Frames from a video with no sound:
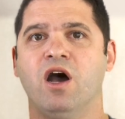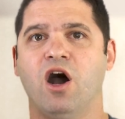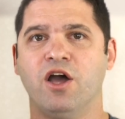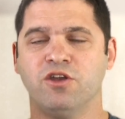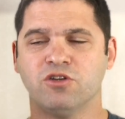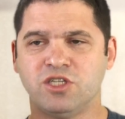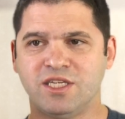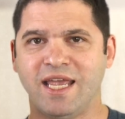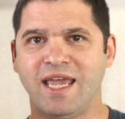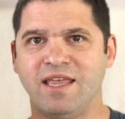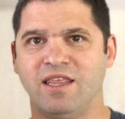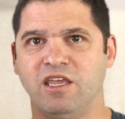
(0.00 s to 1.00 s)

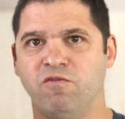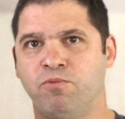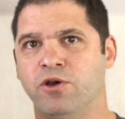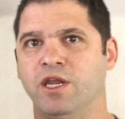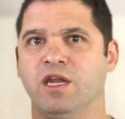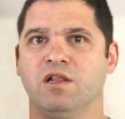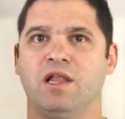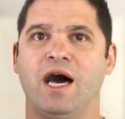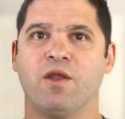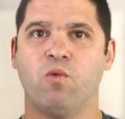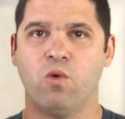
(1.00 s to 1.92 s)
Understand that you put in a lot of